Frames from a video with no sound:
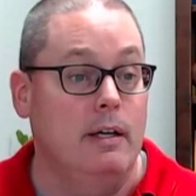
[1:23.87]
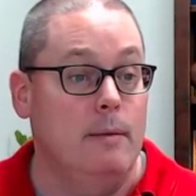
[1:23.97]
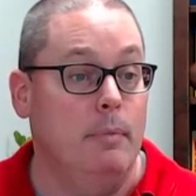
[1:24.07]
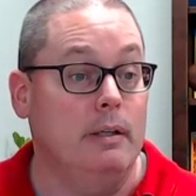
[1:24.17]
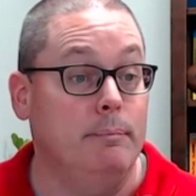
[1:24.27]

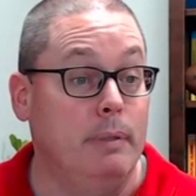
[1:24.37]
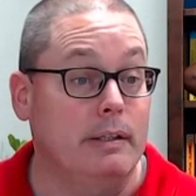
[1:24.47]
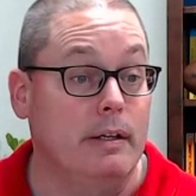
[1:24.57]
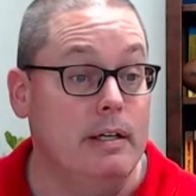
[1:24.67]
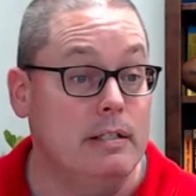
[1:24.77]
but
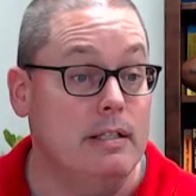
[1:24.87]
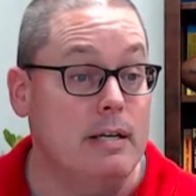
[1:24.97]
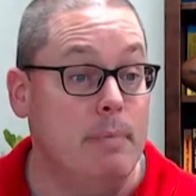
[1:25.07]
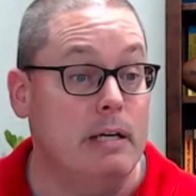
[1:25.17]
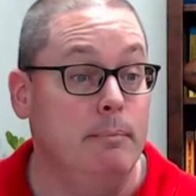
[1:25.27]
there is the
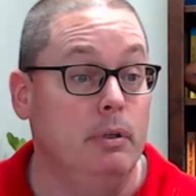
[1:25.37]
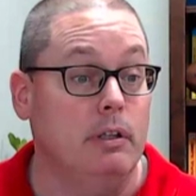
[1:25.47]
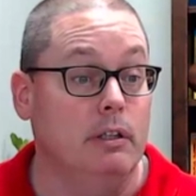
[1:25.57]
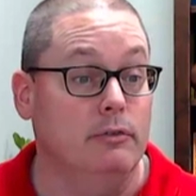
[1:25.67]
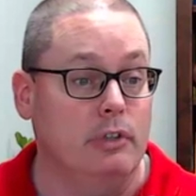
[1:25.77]
big book
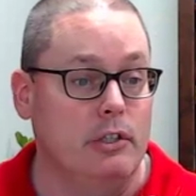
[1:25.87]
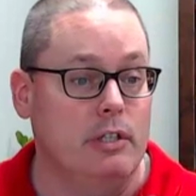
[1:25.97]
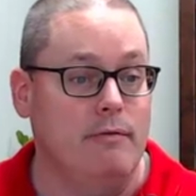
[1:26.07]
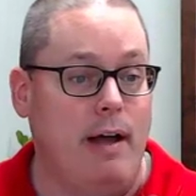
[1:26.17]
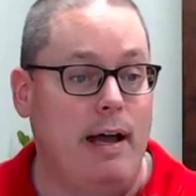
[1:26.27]
of search and
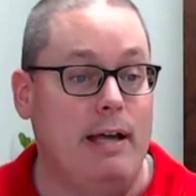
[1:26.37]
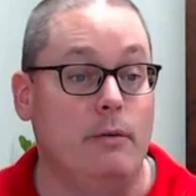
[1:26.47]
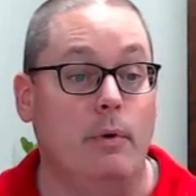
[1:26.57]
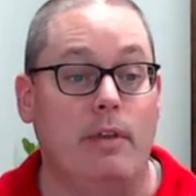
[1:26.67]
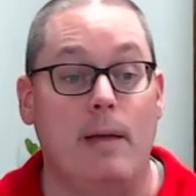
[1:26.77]
find
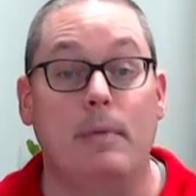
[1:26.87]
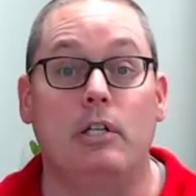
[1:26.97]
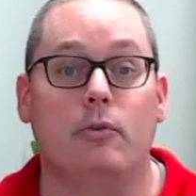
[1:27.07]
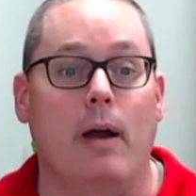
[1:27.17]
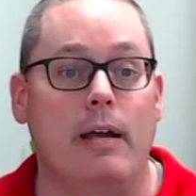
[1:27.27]
with
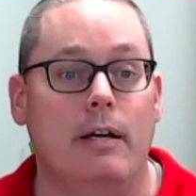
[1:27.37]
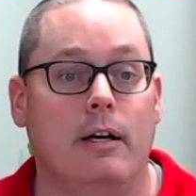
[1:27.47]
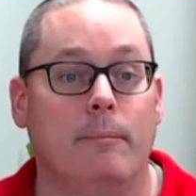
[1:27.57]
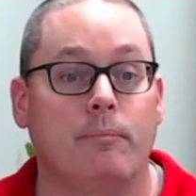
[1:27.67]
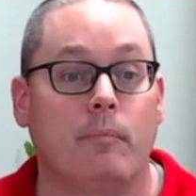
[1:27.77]
images right
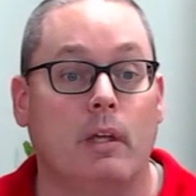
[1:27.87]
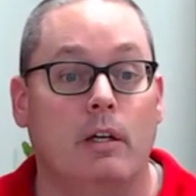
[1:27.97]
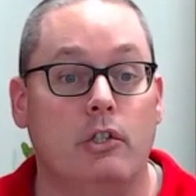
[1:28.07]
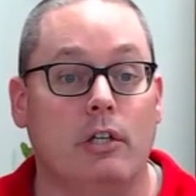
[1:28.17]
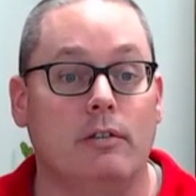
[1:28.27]
here, just